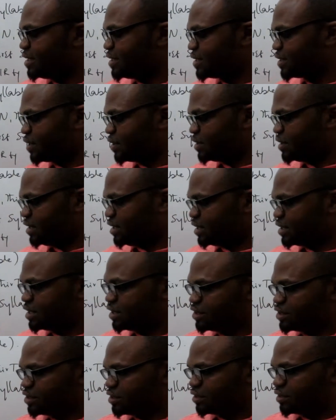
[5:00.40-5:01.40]
such
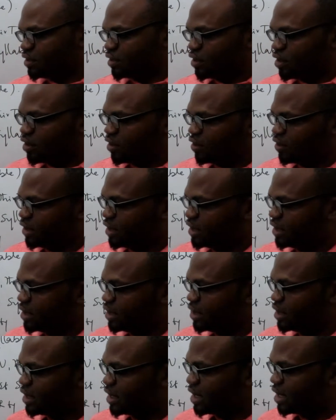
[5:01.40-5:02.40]
decision or
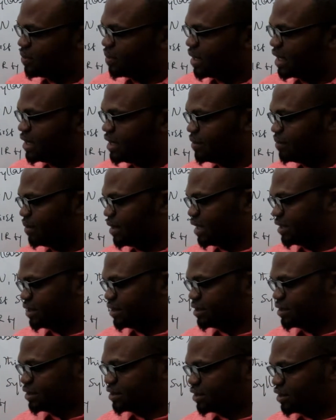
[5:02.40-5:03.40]
in abiding by
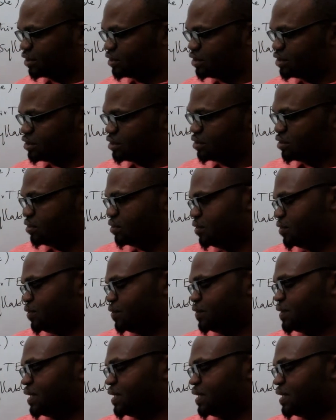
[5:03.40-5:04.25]
such rules